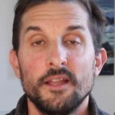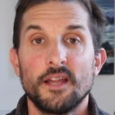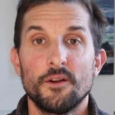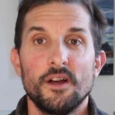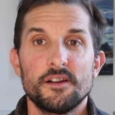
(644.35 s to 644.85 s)

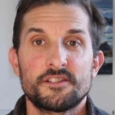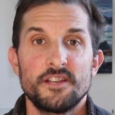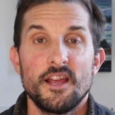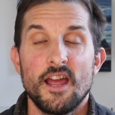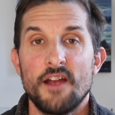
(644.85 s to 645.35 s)
Now last
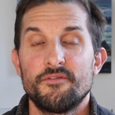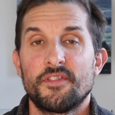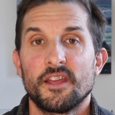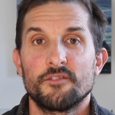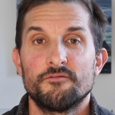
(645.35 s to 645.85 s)
year,
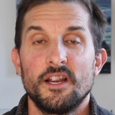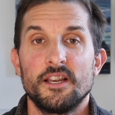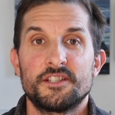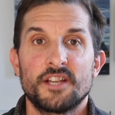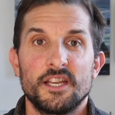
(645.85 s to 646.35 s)
everything
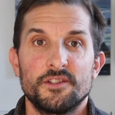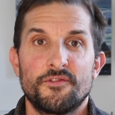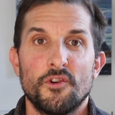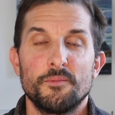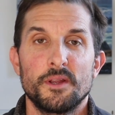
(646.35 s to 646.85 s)
really changed
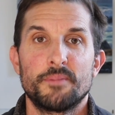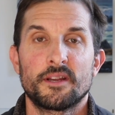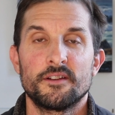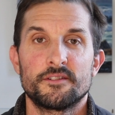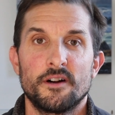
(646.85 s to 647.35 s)
for me
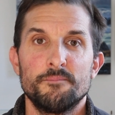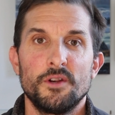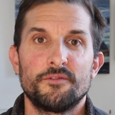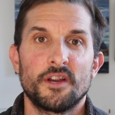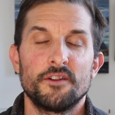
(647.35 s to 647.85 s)
because I
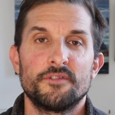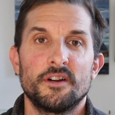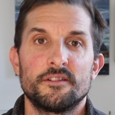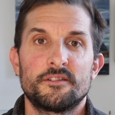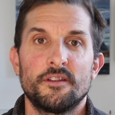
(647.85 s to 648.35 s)
moved
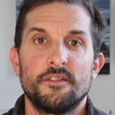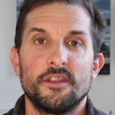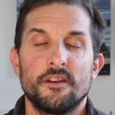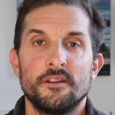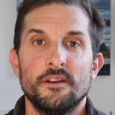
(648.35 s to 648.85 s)
over to
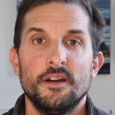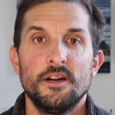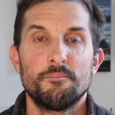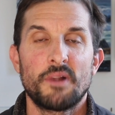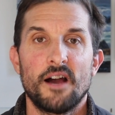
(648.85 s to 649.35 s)
the
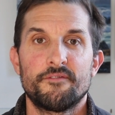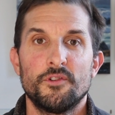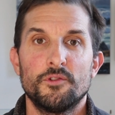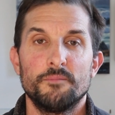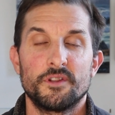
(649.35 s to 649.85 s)

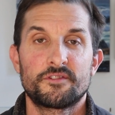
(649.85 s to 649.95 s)
platform